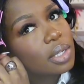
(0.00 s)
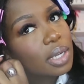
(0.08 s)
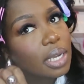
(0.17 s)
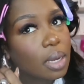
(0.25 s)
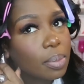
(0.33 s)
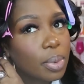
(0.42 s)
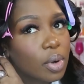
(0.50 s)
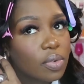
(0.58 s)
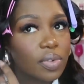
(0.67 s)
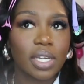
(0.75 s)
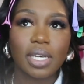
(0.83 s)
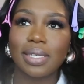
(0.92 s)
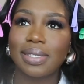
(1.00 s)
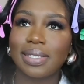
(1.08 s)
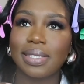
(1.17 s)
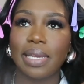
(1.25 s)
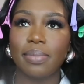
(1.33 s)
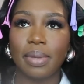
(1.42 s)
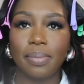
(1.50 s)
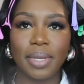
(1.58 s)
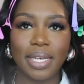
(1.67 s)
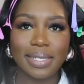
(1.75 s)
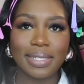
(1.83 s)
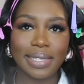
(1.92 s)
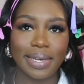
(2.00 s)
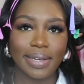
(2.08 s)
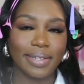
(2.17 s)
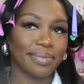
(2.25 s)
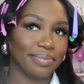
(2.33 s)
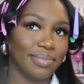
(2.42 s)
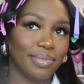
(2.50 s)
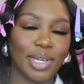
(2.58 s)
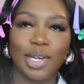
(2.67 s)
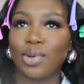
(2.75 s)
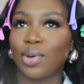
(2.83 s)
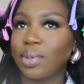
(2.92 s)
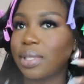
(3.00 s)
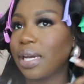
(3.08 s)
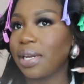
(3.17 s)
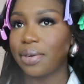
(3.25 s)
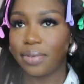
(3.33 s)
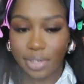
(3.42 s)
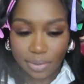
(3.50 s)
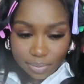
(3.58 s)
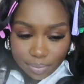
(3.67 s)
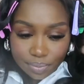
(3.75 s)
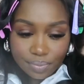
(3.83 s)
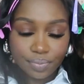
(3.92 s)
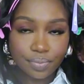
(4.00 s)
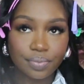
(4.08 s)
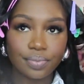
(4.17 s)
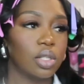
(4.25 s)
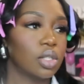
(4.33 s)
like a perfect statement piece. Yeah, we're gonna go with that earring.